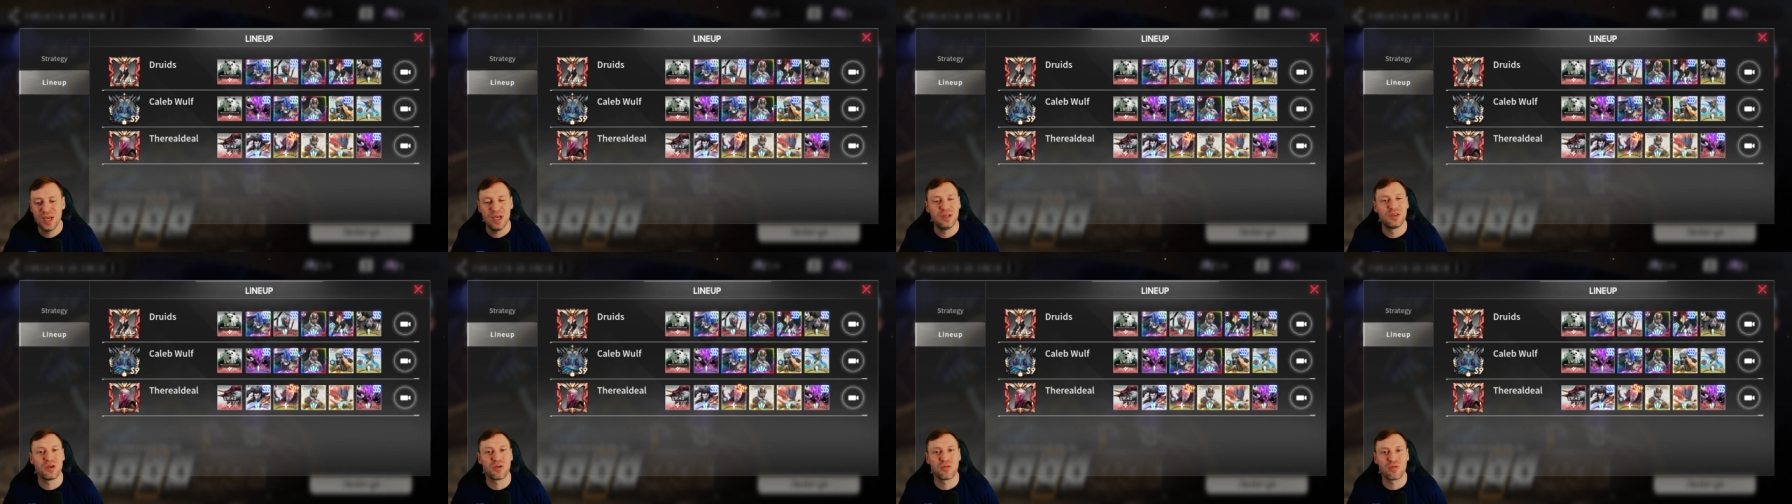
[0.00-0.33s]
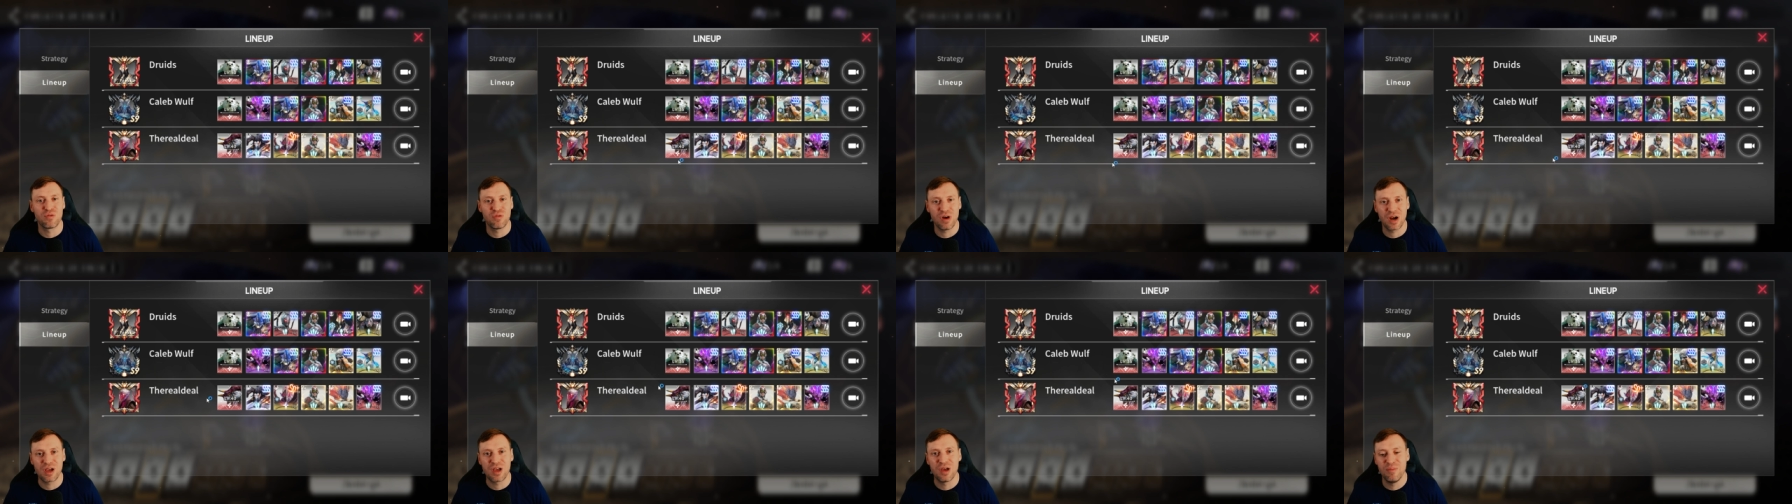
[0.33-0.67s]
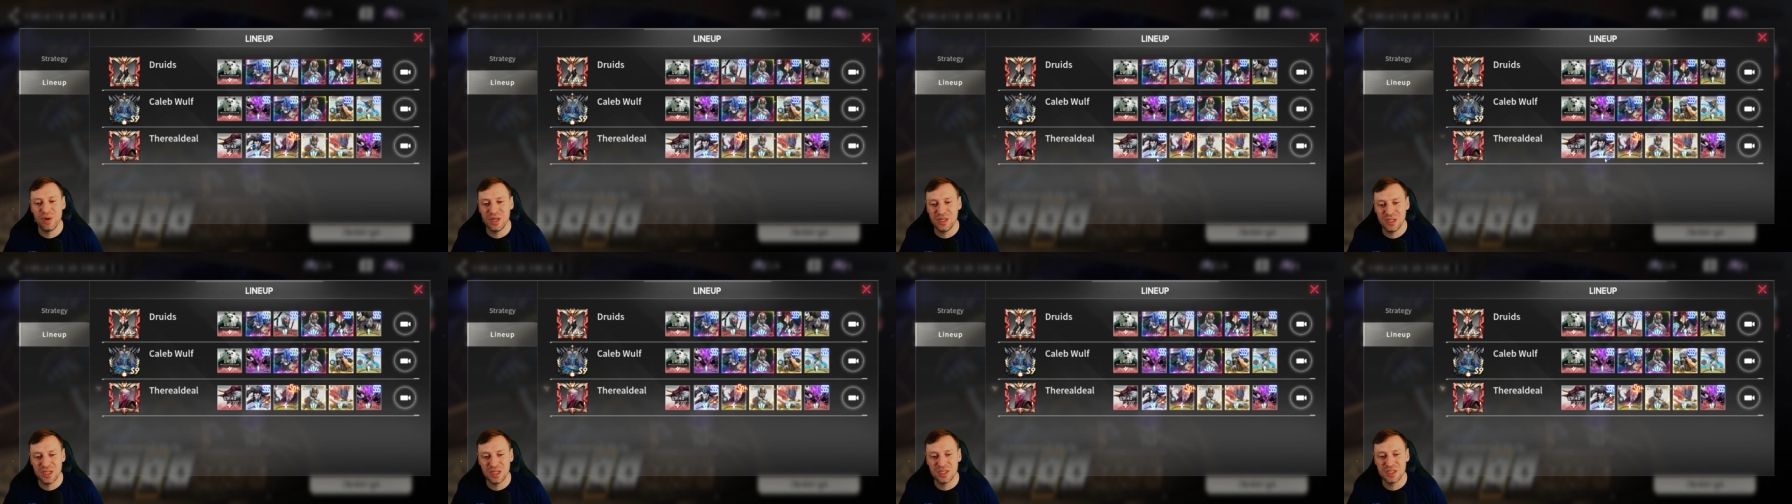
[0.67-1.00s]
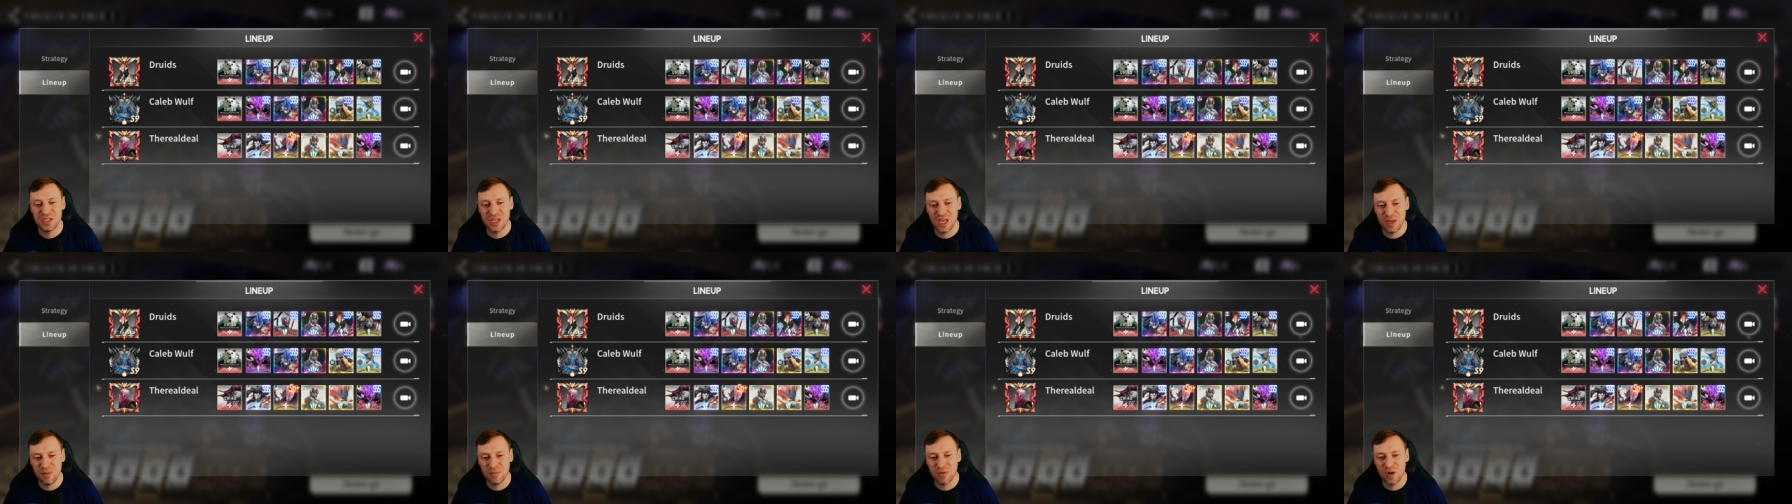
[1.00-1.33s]
is a
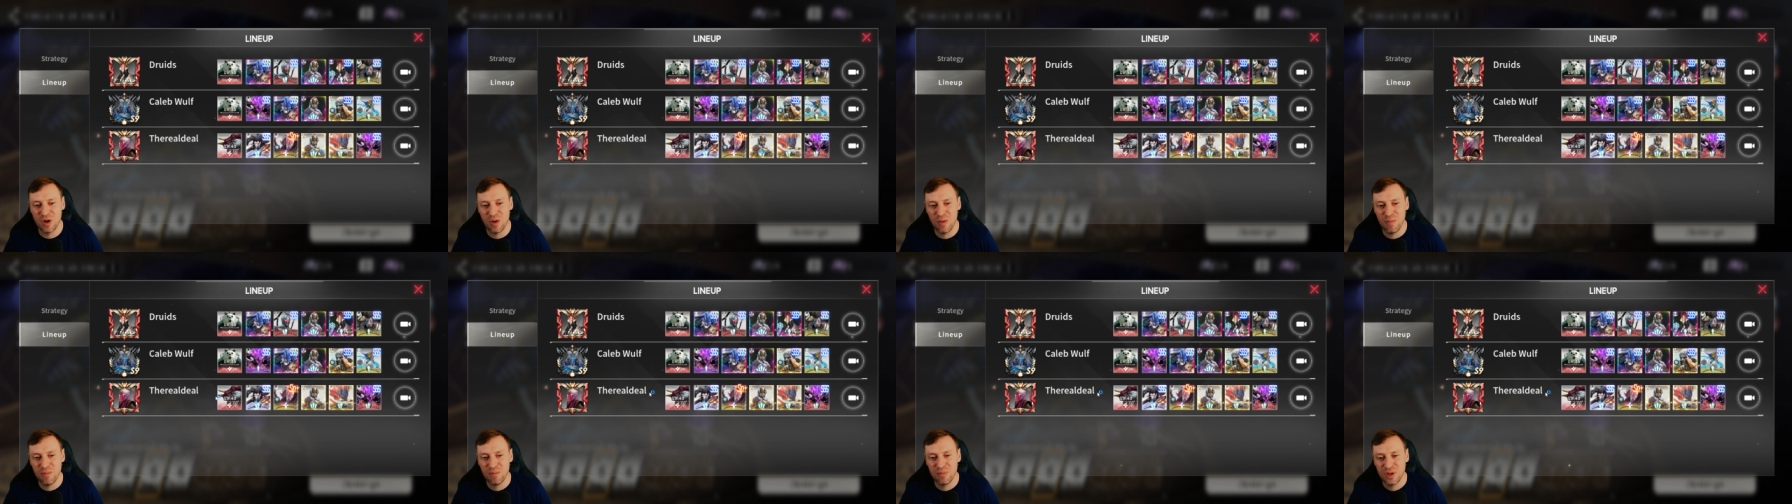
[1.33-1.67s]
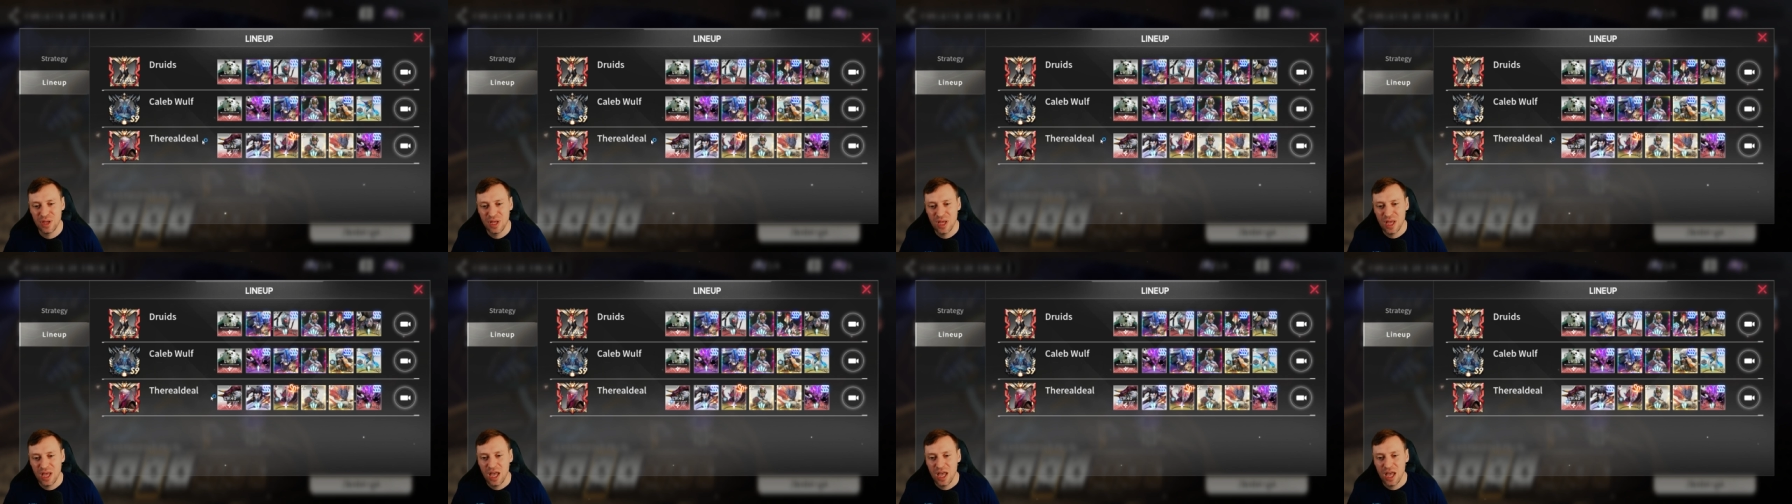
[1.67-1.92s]
recommended team comp.